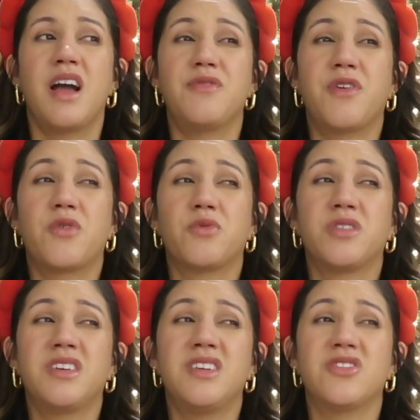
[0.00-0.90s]
I felt
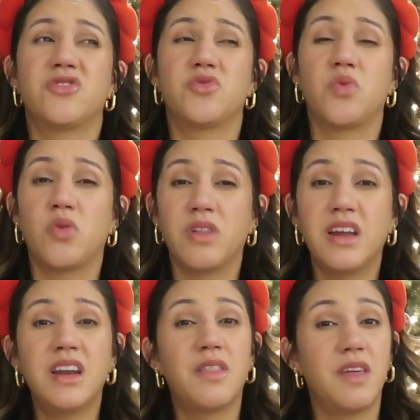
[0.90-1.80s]
really
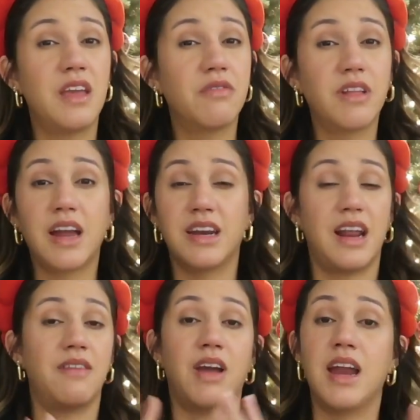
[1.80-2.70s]
swollen. Thankfully, I didn't
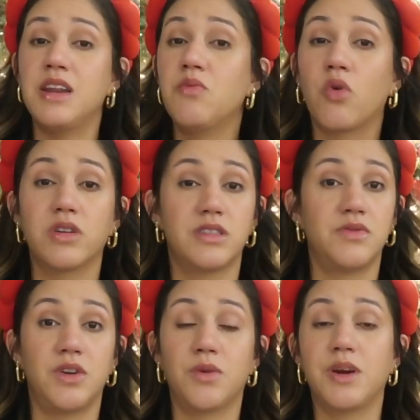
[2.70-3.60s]
have any more
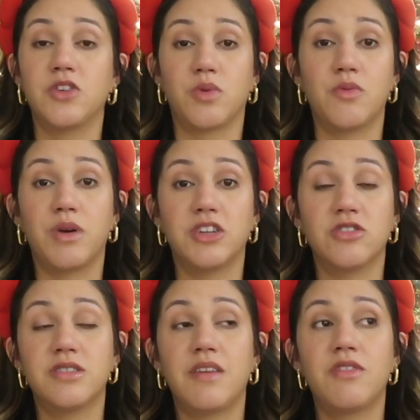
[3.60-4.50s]
severe range blood
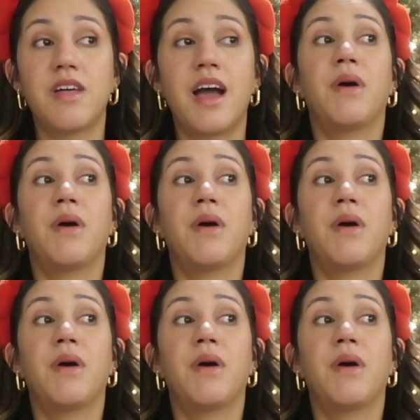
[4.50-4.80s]
pressures after that.